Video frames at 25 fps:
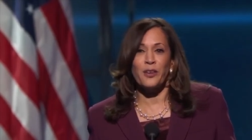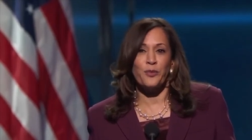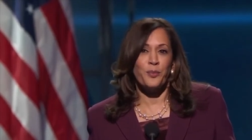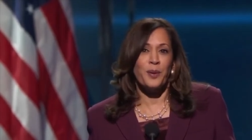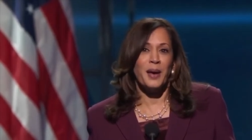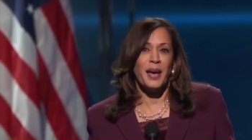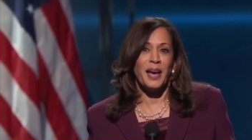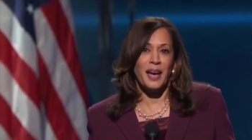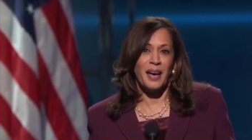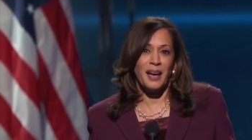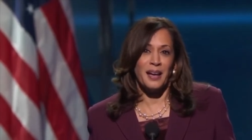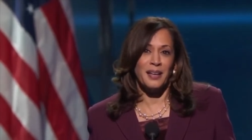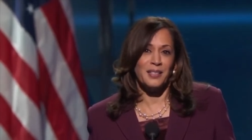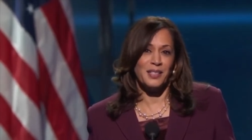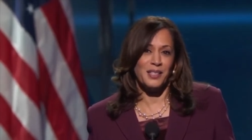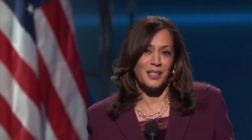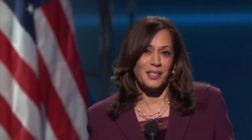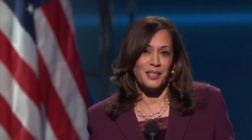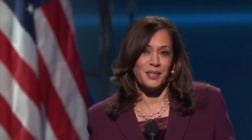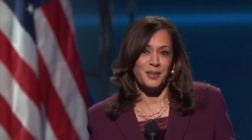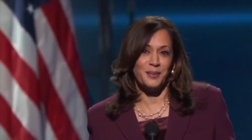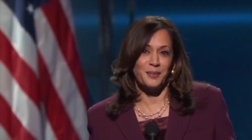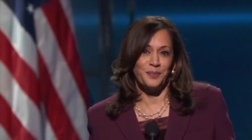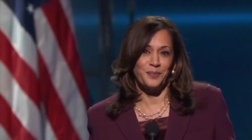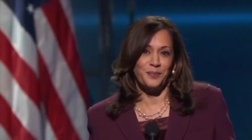passed,
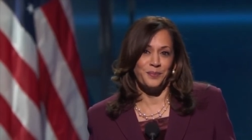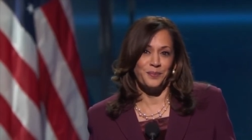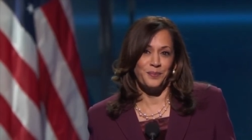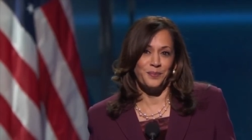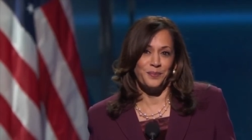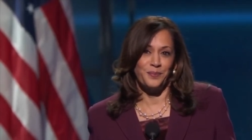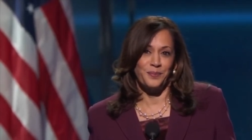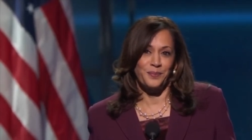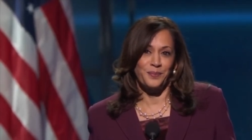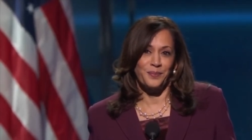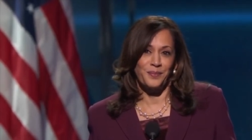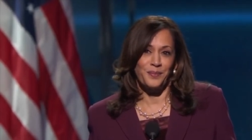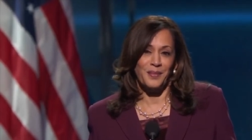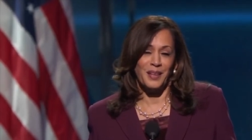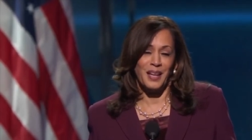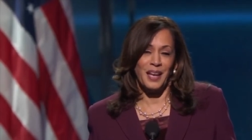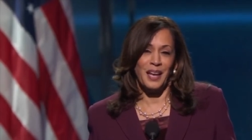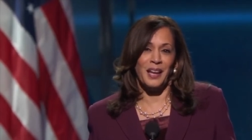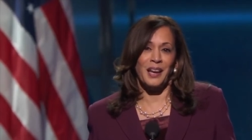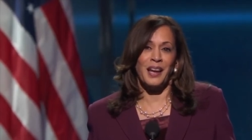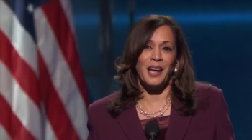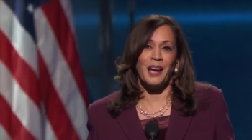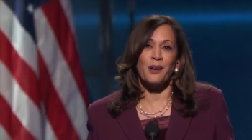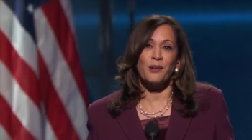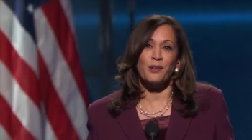and
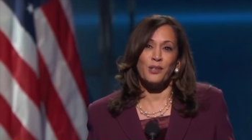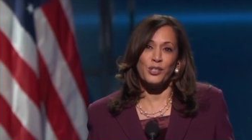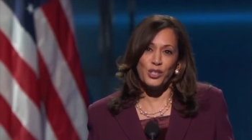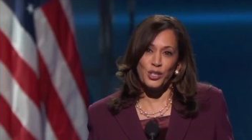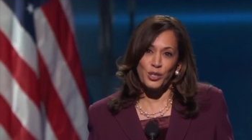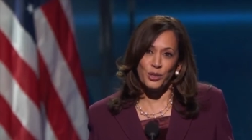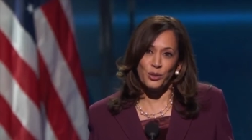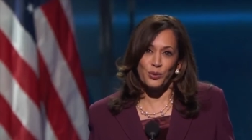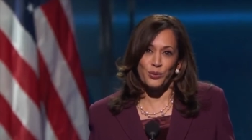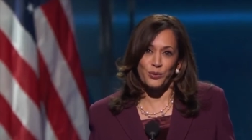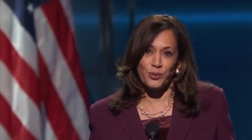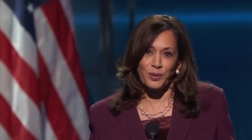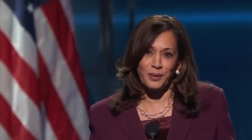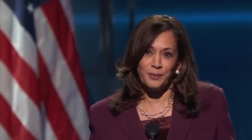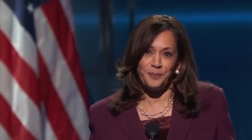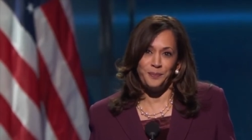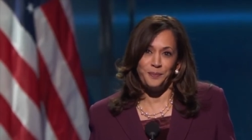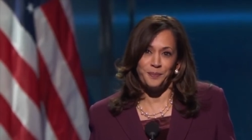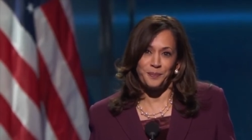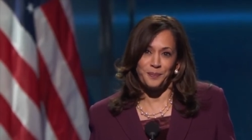our children